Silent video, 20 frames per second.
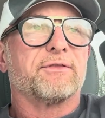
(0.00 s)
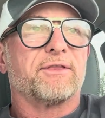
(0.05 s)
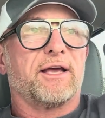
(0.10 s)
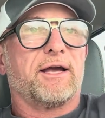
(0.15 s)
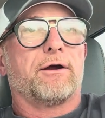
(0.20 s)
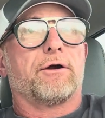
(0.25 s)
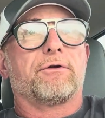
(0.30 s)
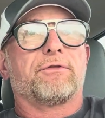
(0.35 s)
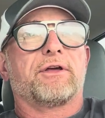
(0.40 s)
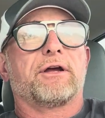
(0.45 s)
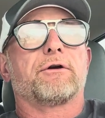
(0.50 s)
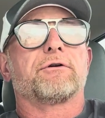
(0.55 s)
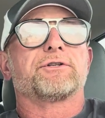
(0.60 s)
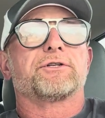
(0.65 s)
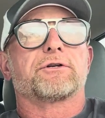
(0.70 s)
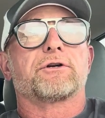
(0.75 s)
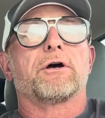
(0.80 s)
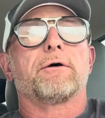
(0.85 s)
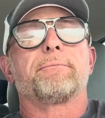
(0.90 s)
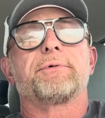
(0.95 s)
They are there as a
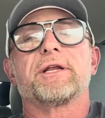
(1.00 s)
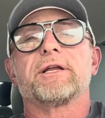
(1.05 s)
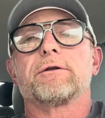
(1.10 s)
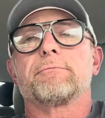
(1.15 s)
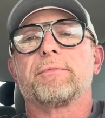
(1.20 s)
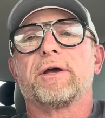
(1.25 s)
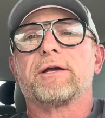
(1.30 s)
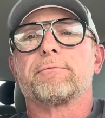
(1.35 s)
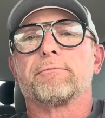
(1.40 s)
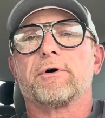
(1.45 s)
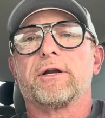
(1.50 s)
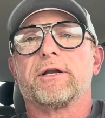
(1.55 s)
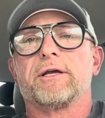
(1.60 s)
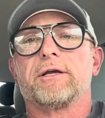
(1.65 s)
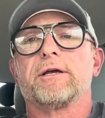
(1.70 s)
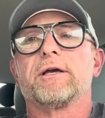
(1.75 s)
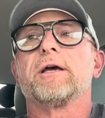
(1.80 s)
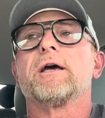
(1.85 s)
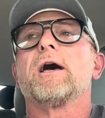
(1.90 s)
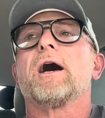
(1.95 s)
company to make money.
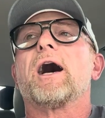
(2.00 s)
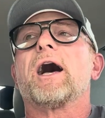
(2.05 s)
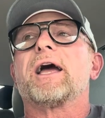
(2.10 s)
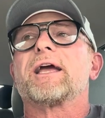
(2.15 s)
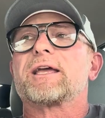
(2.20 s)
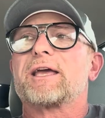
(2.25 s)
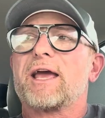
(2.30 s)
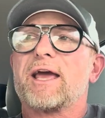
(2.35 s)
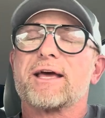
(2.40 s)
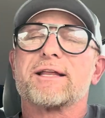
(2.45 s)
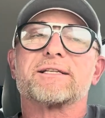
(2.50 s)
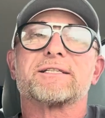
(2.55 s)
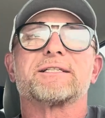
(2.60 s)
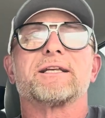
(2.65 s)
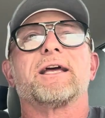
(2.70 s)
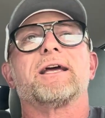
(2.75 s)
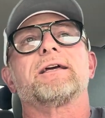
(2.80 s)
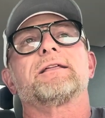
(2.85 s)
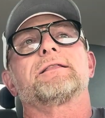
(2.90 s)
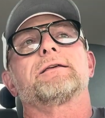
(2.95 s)
I can
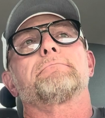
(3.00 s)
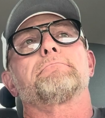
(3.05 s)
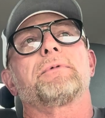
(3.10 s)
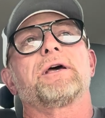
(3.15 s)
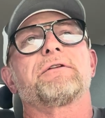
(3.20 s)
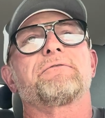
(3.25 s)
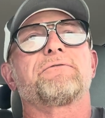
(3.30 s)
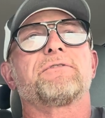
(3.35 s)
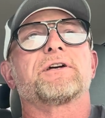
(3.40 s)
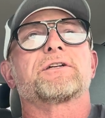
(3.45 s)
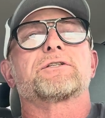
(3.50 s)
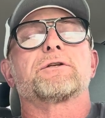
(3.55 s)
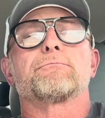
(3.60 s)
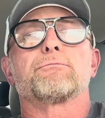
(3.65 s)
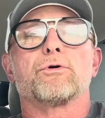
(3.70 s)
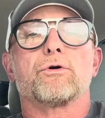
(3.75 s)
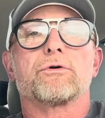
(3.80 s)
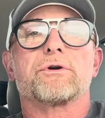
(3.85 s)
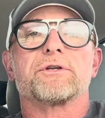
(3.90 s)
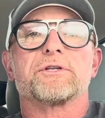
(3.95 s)
say that MetFix and
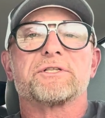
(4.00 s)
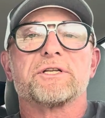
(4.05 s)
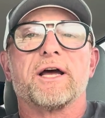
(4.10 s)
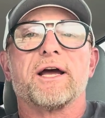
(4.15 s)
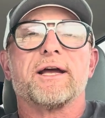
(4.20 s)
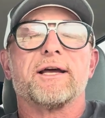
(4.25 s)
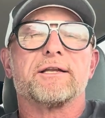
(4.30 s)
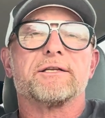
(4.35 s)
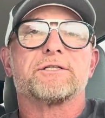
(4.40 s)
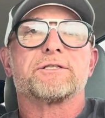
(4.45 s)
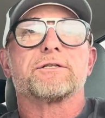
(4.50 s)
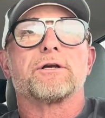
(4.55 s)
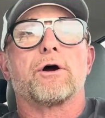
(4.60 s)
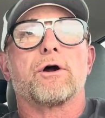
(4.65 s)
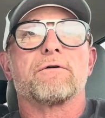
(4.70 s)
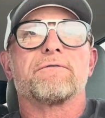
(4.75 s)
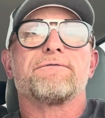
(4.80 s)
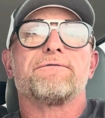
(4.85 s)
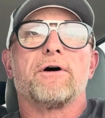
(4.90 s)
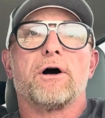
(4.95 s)
Broken Science
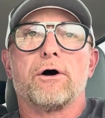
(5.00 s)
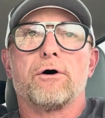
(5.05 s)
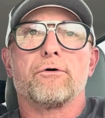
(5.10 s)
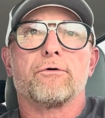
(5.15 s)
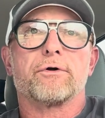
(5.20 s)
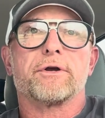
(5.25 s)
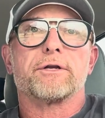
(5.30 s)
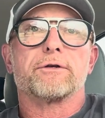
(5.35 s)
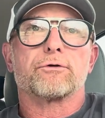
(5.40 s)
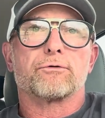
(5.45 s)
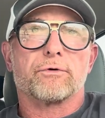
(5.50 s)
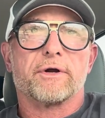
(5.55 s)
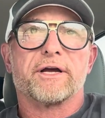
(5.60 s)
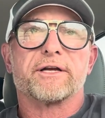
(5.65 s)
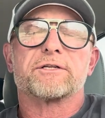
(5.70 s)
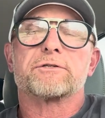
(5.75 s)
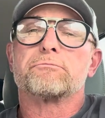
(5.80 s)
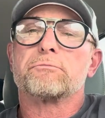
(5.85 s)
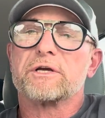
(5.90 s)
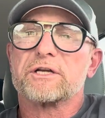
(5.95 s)
are following
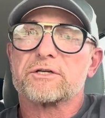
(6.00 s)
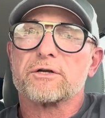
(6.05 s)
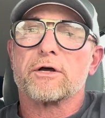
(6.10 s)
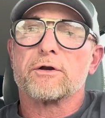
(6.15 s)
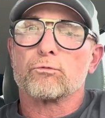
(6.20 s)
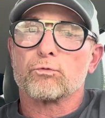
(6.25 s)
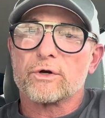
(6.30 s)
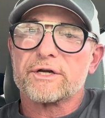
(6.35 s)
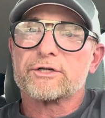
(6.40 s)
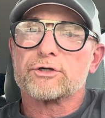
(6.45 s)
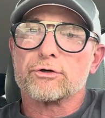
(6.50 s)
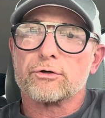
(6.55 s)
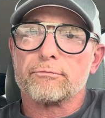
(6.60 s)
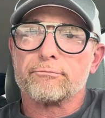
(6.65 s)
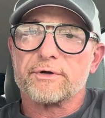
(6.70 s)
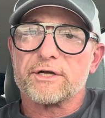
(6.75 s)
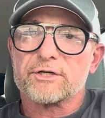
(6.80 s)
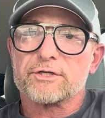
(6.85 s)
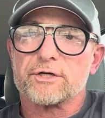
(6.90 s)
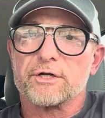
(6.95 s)
Greg's original
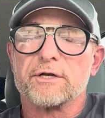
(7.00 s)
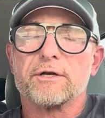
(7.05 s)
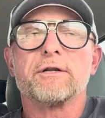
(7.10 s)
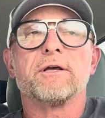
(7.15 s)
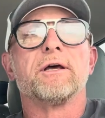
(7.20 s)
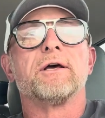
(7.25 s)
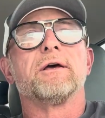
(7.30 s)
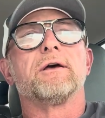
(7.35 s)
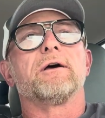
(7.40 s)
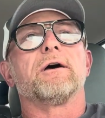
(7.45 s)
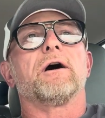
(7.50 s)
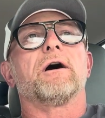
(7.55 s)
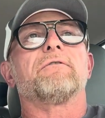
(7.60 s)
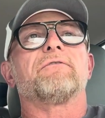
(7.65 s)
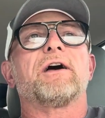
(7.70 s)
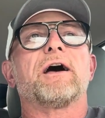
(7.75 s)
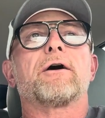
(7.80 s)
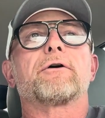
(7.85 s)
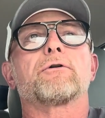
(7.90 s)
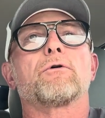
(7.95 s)
mission of
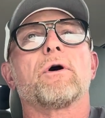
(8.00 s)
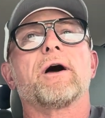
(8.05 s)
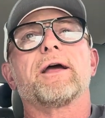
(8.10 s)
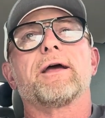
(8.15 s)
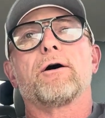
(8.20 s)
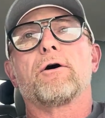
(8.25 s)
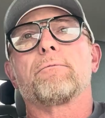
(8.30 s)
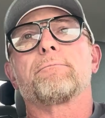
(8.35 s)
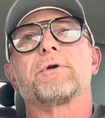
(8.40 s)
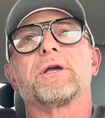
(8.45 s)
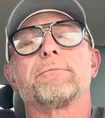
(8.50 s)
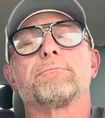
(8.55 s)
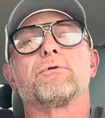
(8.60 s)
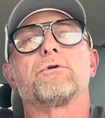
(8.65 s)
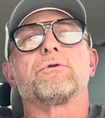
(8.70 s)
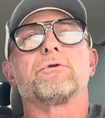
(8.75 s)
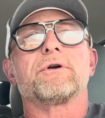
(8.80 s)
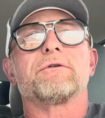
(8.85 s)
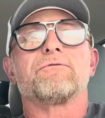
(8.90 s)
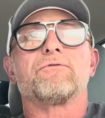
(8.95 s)
how do I help
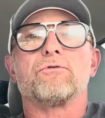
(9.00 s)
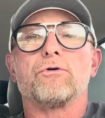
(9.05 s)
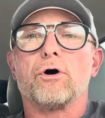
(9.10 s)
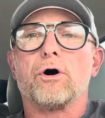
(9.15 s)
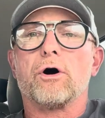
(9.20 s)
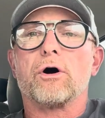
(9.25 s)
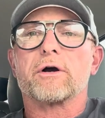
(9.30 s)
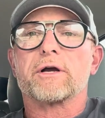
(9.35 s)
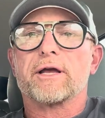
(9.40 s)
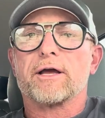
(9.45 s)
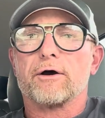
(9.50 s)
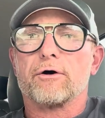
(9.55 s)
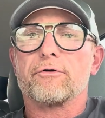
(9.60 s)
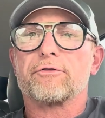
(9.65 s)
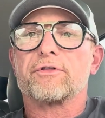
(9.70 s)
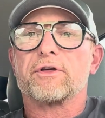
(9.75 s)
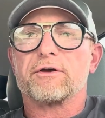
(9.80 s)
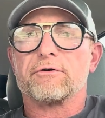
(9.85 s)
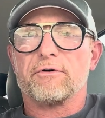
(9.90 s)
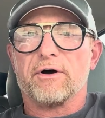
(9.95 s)
people live long,
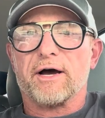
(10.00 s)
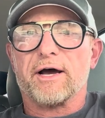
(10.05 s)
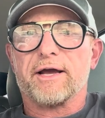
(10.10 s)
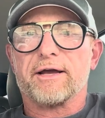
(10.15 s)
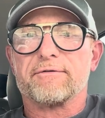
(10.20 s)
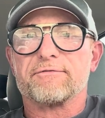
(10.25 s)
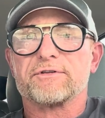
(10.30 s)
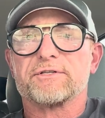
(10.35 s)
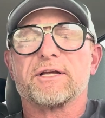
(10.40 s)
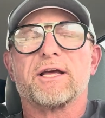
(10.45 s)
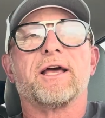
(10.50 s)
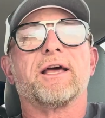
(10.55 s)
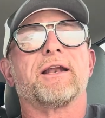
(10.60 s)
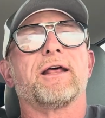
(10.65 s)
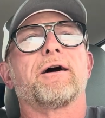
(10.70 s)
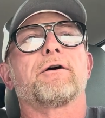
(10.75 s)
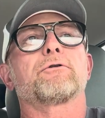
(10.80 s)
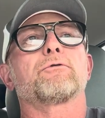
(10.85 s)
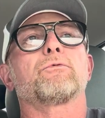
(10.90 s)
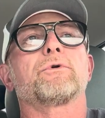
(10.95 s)
healthy lives, and
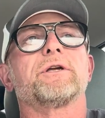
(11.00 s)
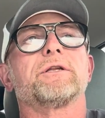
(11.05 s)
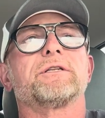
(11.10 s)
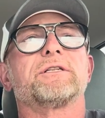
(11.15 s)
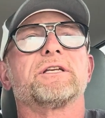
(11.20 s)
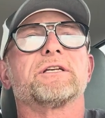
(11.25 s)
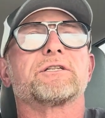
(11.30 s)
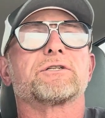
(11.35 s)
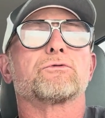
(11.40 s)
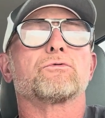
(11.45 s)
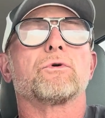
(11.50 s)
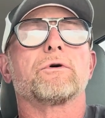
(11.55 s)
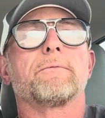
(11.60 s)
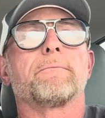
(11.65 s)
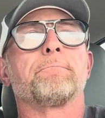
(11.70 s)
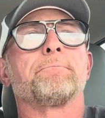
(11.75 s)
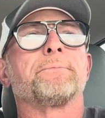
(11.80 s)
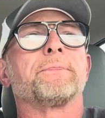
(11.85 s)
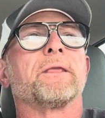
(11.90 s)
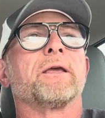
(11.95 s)
how do we
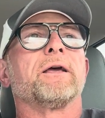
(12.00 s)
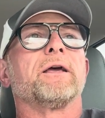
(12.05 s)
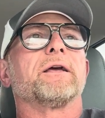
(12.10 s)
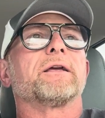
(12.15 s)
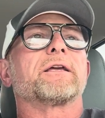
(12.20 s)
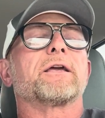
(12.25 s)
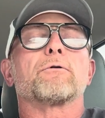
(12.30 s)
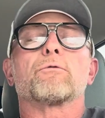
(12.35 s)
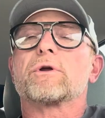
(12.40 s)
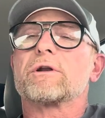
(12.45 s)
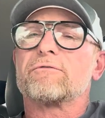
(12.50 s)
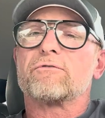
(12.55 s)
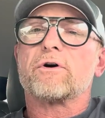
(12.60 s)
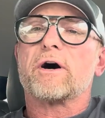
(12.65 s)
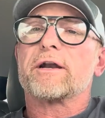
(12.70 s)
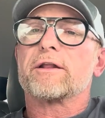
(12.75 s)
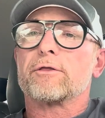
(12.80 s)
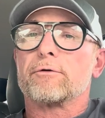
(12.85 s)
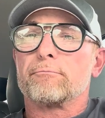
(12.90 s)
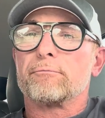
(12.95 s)
get rid of a
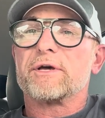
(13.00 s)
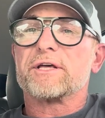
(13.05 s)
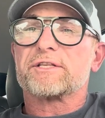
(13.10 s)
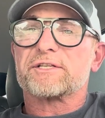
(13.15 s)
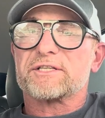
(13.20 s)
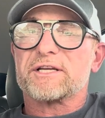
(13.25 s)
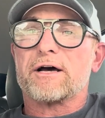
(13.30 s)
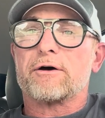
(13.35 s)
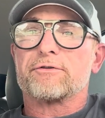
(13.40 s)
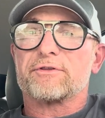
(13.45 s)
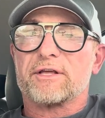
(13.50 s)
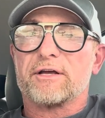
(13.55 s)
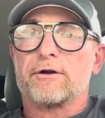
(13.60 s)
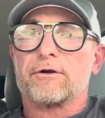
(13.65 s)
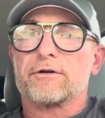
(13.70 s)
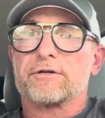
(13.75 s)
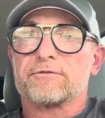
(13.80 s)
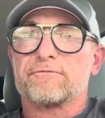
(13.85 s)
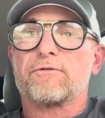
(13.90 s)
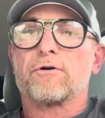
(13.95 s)
lot of the myths out there
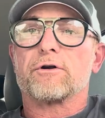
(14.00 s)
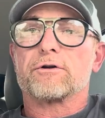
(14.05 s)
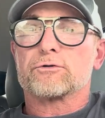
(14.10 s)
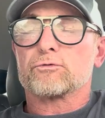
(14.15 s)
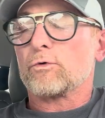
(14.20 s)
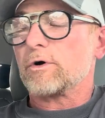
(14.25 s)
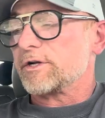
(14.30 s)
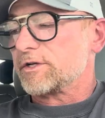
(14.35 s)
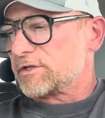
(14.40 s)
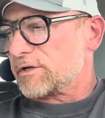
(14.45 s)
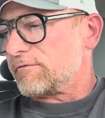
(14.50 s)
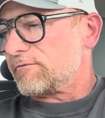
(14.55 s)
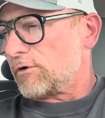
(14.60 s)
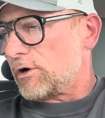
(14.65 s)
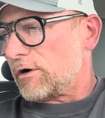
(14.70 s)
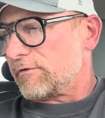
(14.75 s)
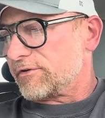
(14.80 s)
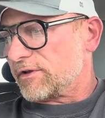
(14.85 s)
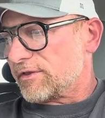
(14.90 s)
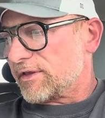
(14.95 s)
as far as what is
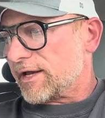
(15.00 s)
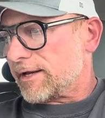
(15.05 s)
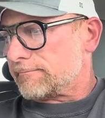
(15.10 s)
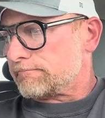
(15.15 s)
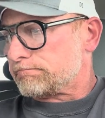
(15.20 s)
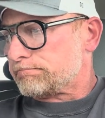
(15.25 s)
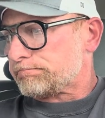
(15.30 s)
involved in that.